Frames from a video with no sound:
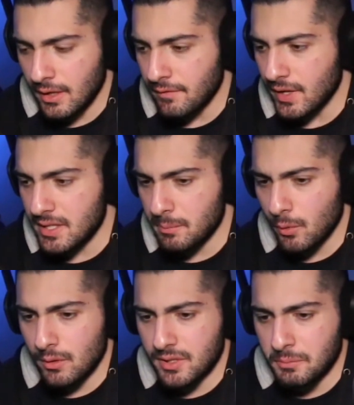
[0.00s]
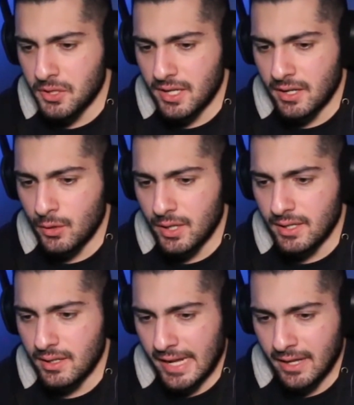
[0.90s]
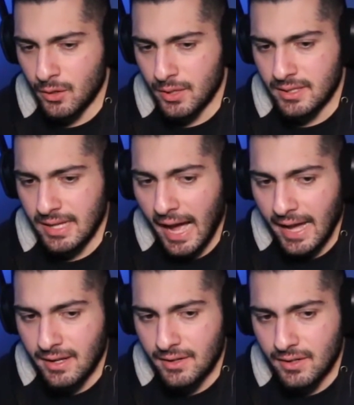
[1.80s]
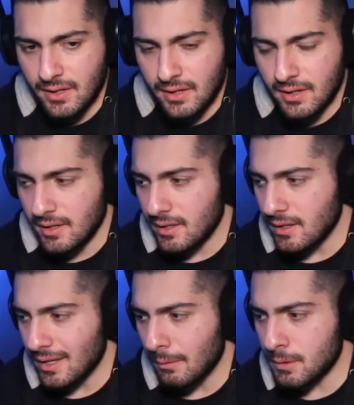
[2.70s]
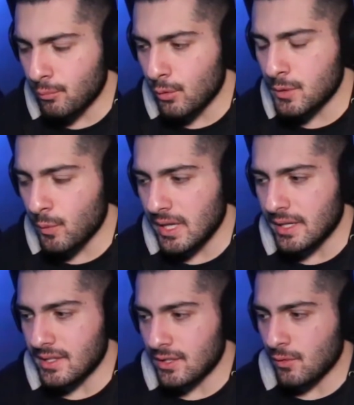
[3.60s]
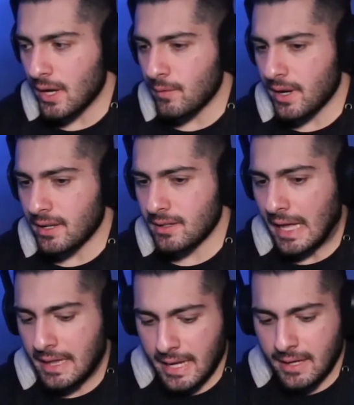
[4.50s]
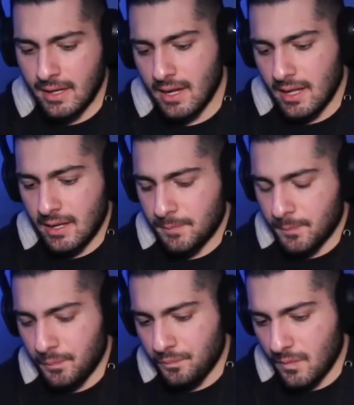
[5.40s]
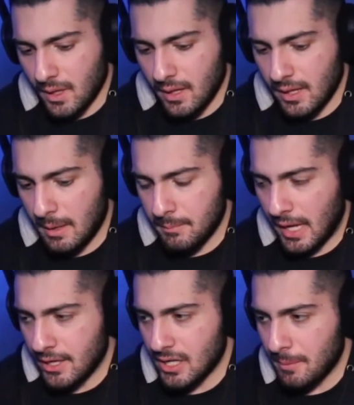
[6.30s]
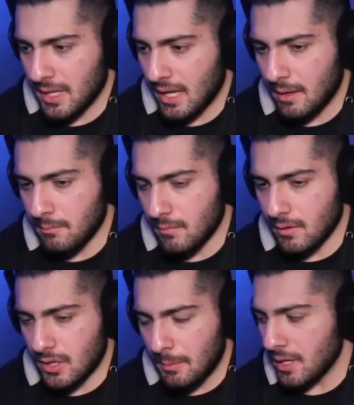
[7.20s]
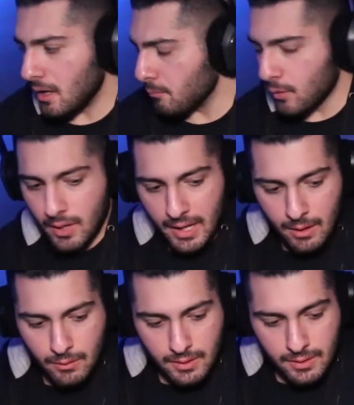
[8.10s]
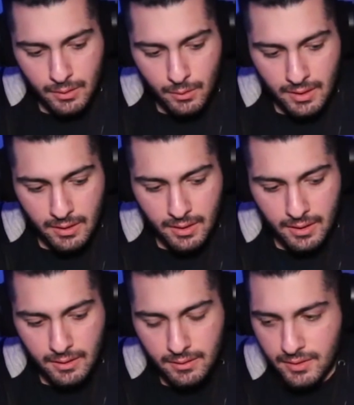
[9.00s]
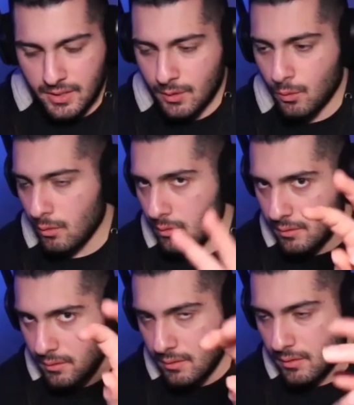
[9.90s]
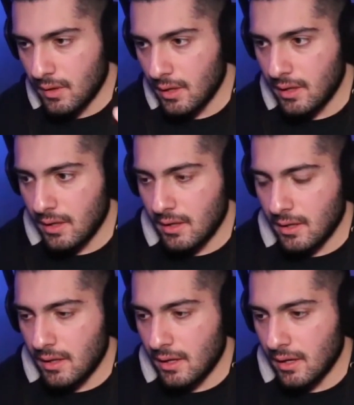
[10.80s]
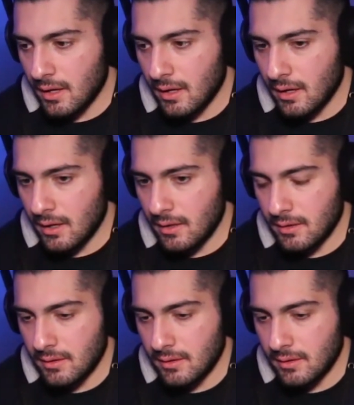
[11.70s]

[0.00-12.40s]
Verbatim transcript: invincible or some shit, he couldn't like he couldn't die. That was Bruce Willis in Trainwreck, and then M Night Shyamalan Shyamalan brought out you know the the sequel. Uh,